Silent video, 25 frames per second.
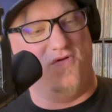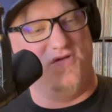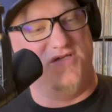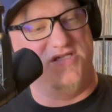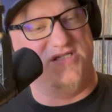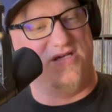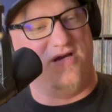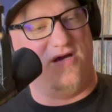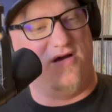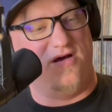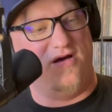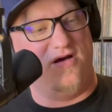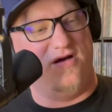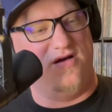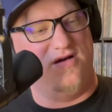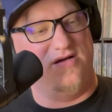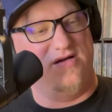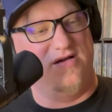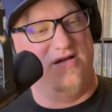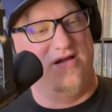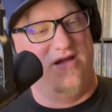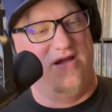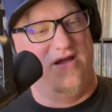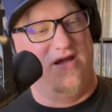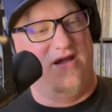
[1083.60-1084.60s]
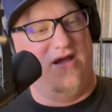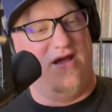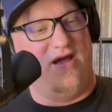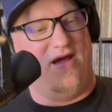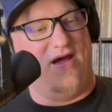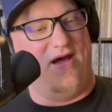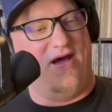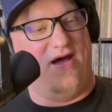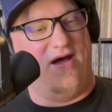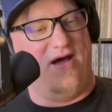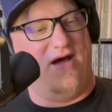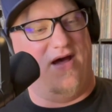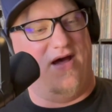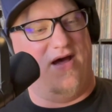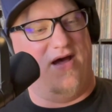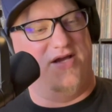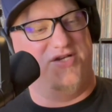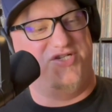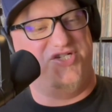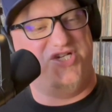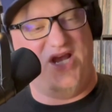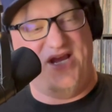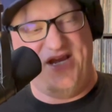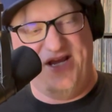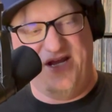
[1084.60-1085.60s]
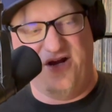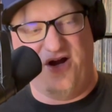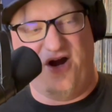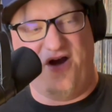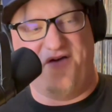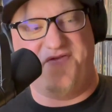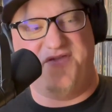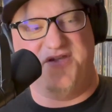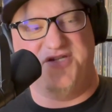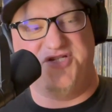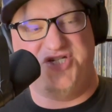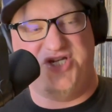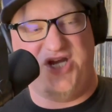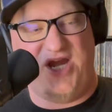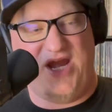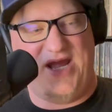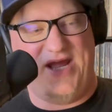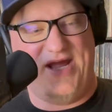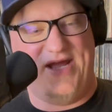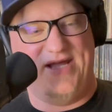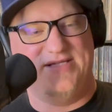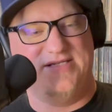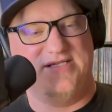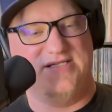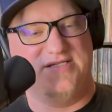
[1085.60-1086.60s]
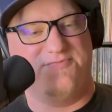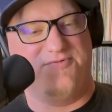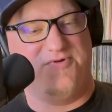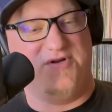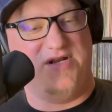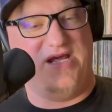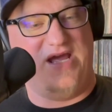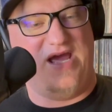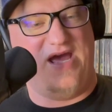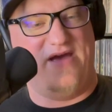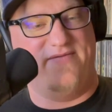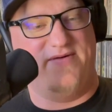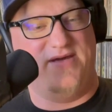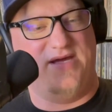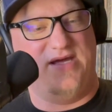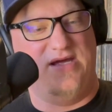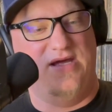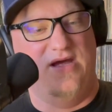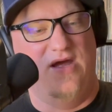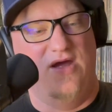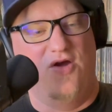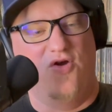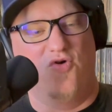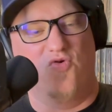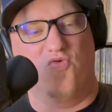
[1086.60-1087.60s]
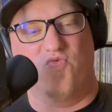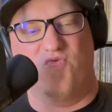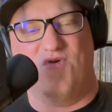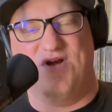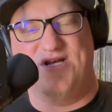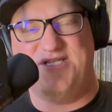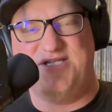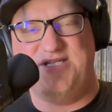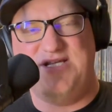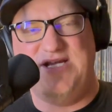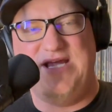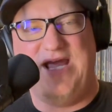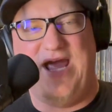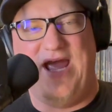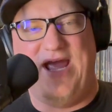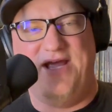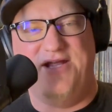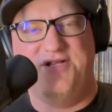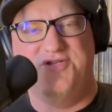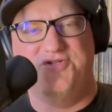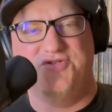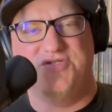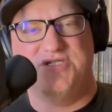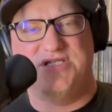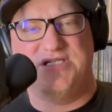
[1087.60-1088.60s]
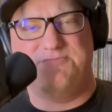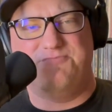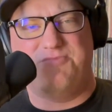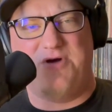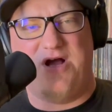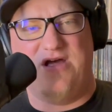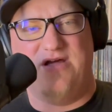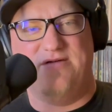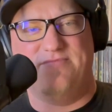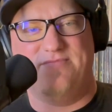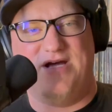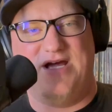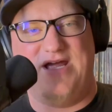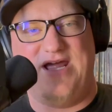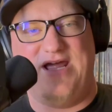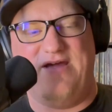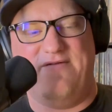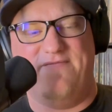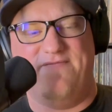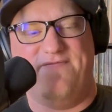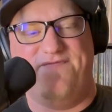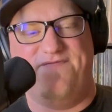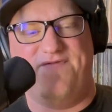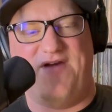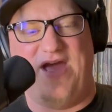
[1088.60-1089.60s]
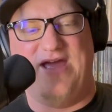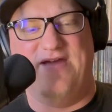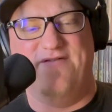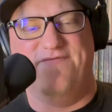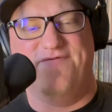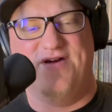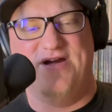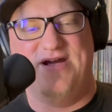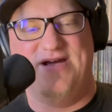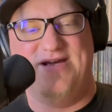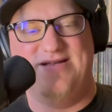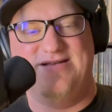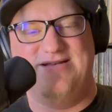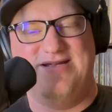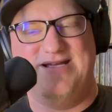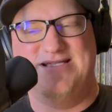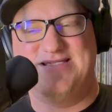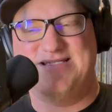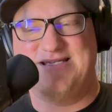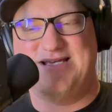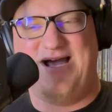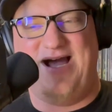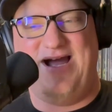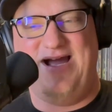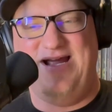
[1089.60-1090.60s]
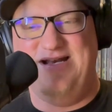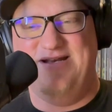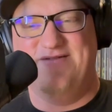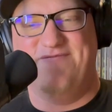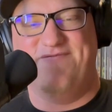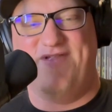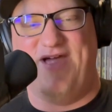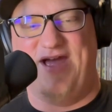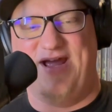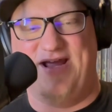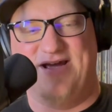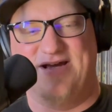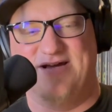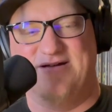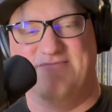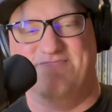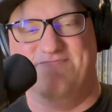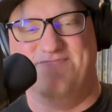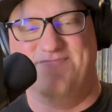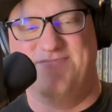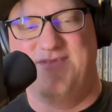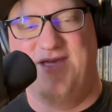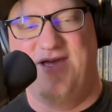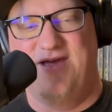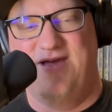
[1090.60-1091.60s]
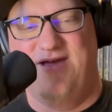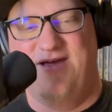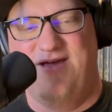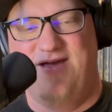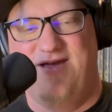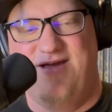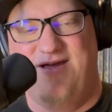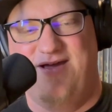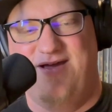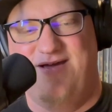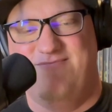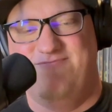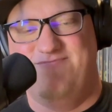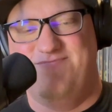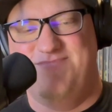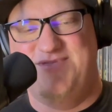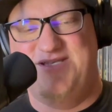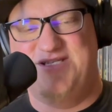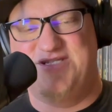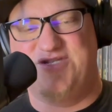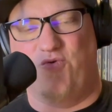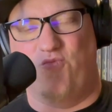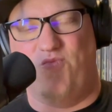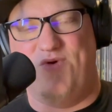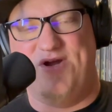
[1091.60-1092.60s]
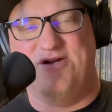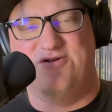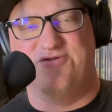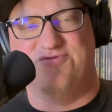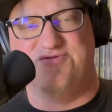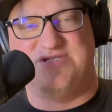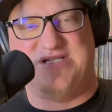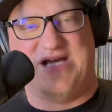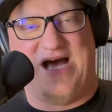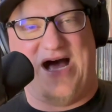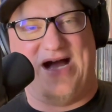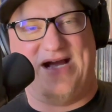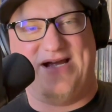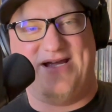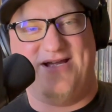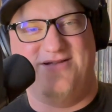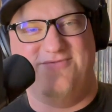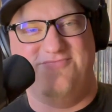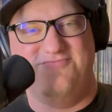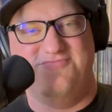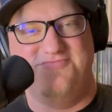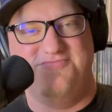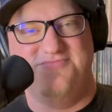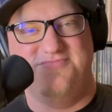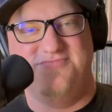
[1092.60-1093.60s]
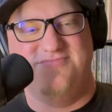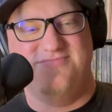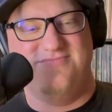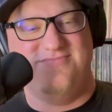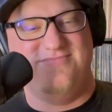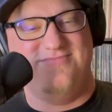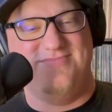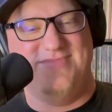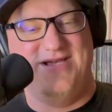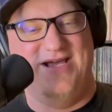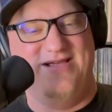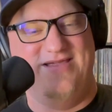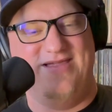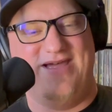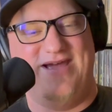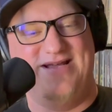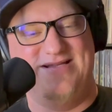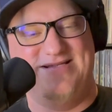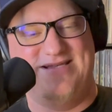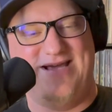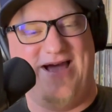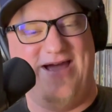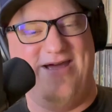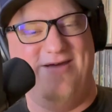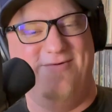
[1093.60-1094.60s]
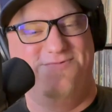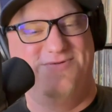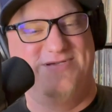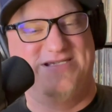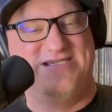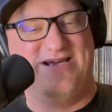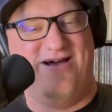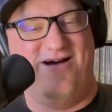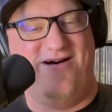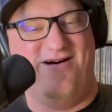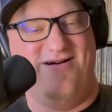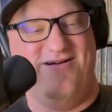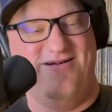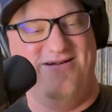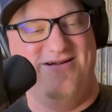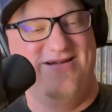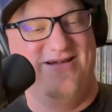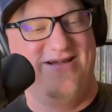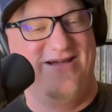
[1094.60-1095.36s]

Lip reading: song. Shaking Off the Chains is pretty heavy. Rusty Angels is probably my favorite. It's kind of like just a weird Dokken like type song,